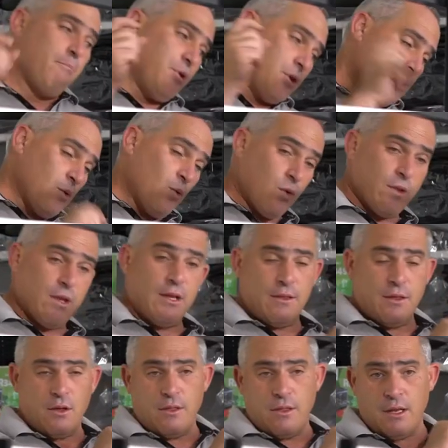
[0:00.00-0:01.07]
Put the
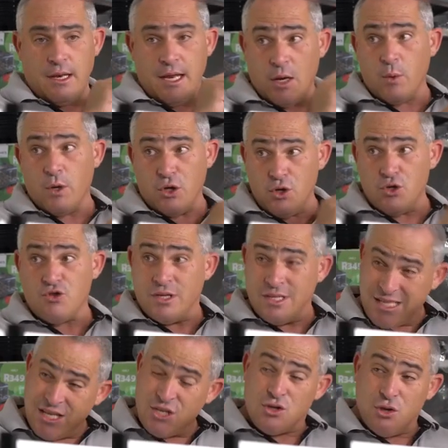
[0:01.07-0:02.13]
liquid nutrients
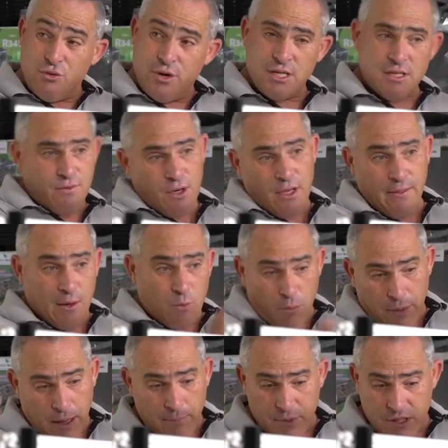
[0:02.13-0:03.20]
into the reservoir, and that will
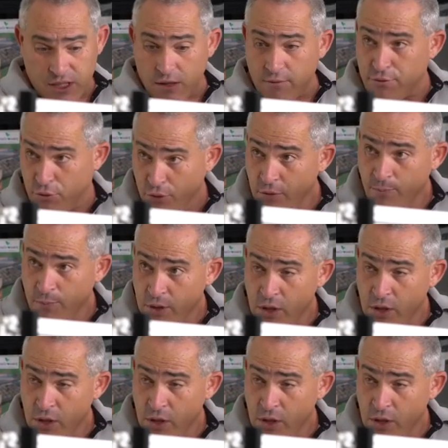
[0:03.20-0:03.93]
pump itself through.